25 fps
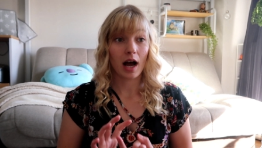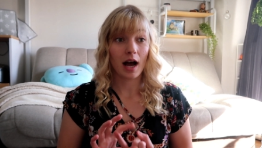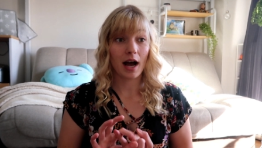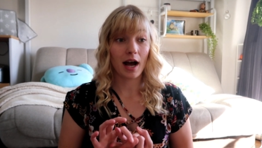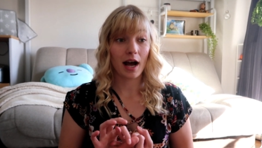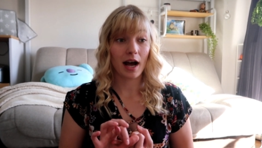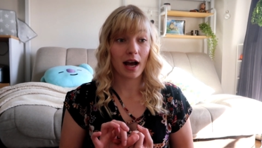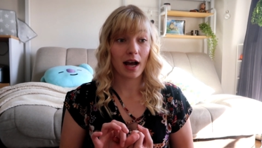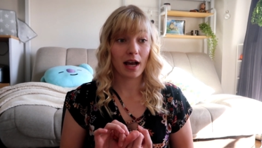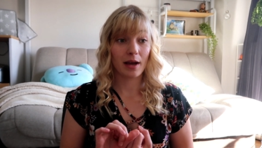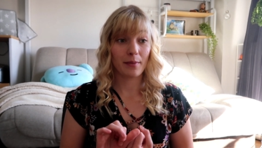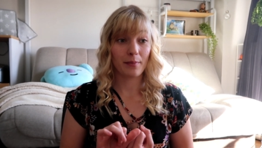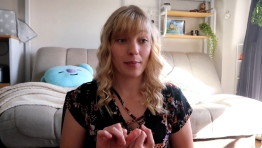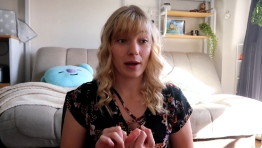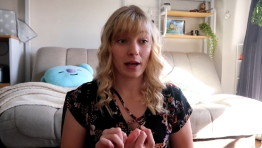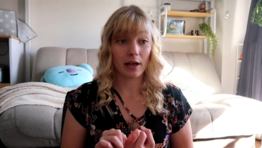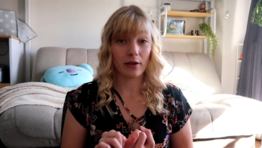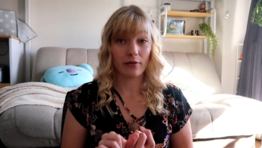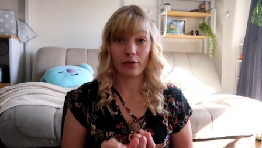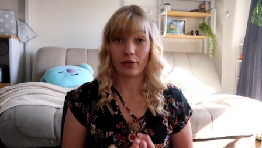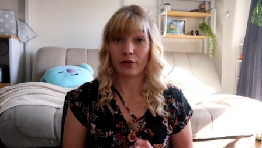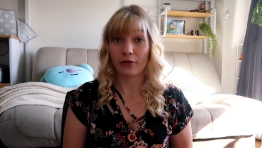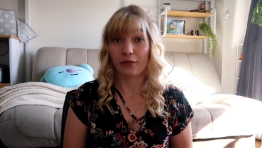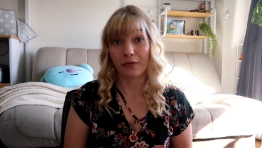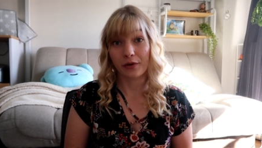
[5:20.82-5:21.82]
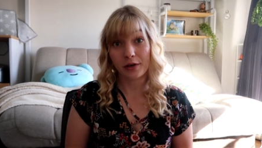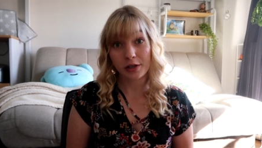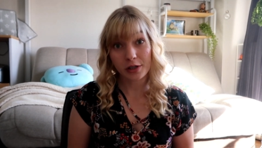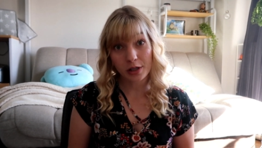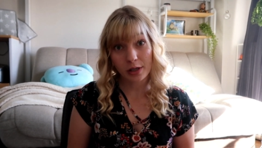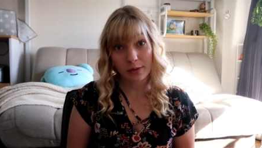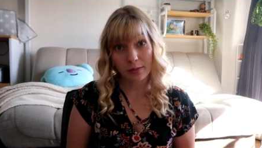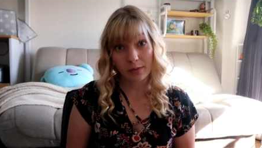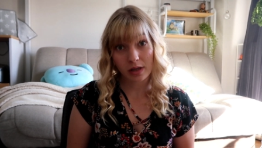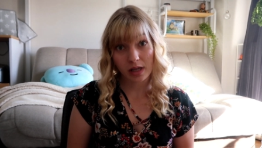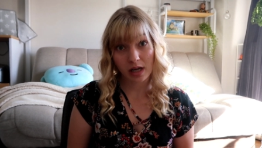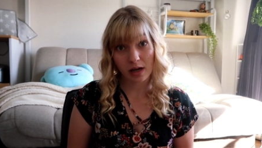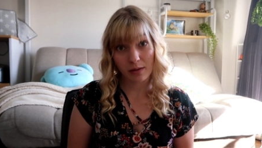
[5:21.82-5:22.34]
I pay for the
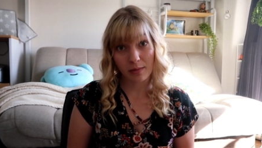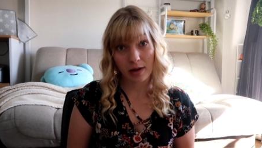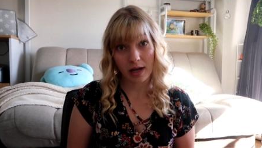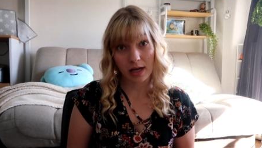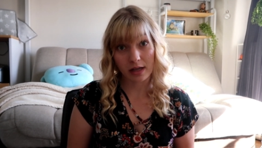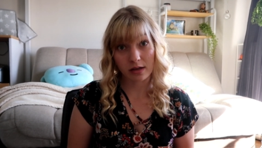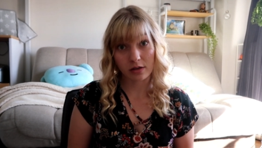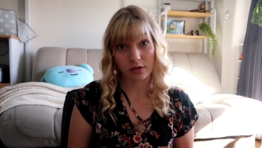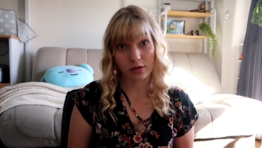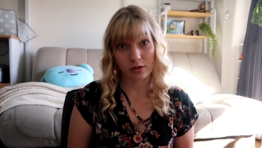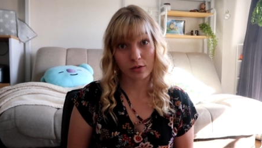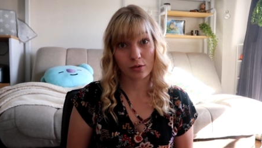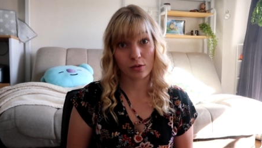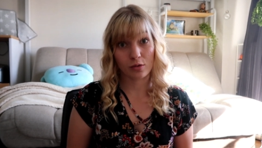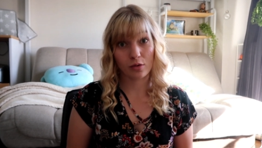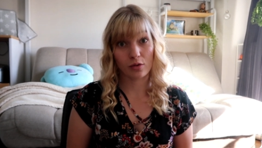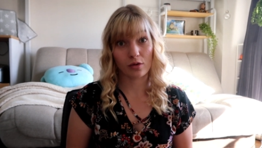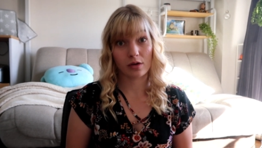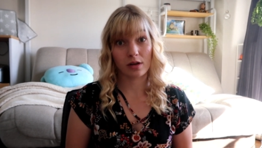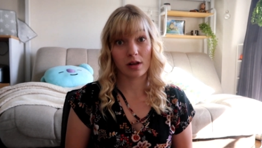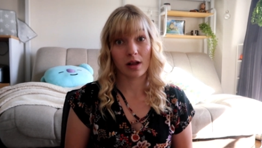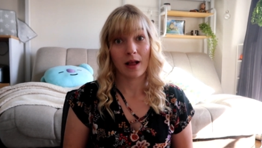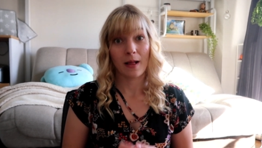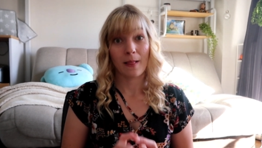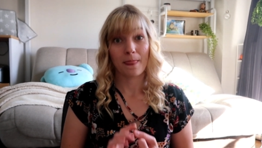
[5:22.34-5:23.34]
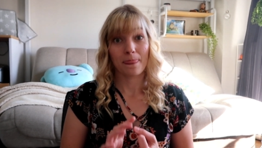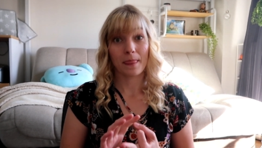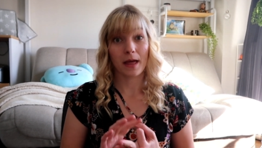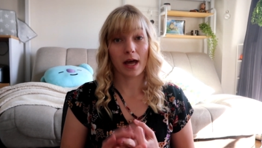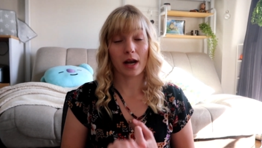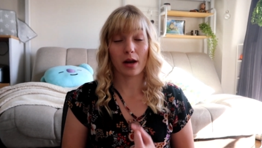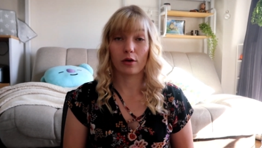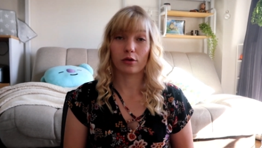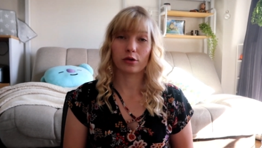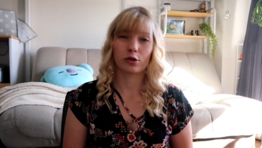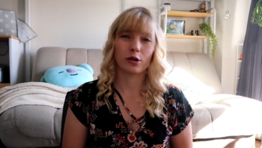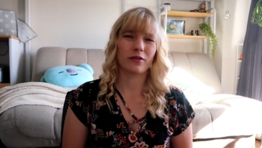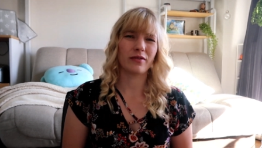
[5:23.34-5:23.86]
friendship club at school, and
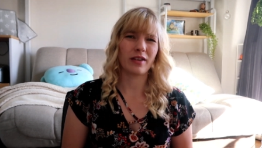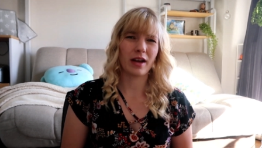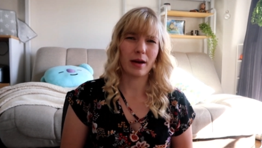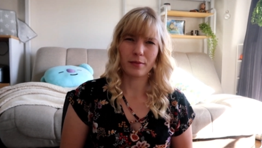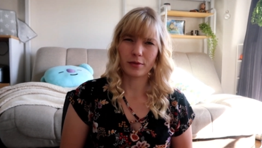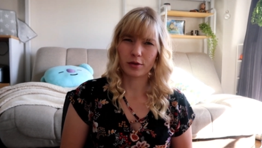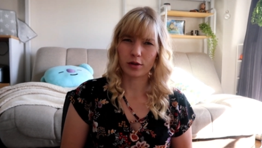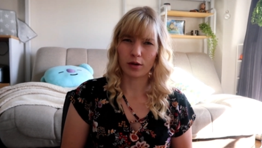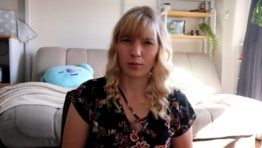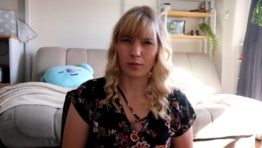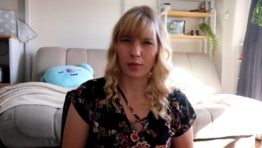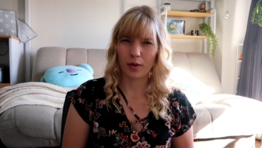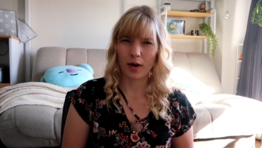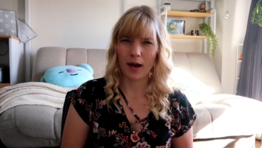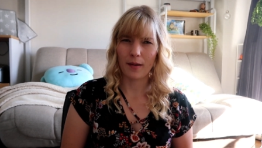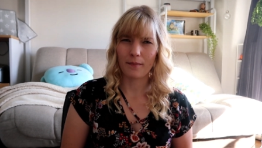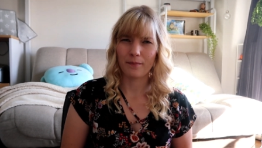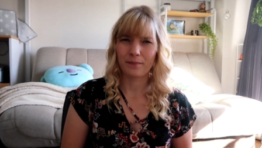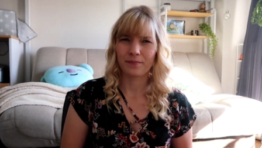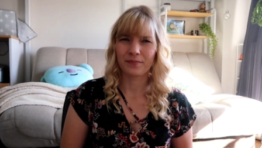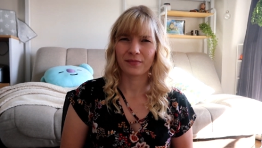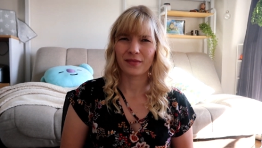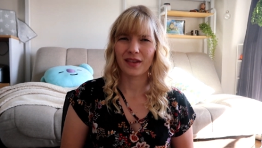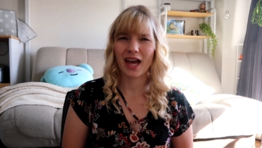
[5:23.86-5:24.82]
I also have Amazon Prime.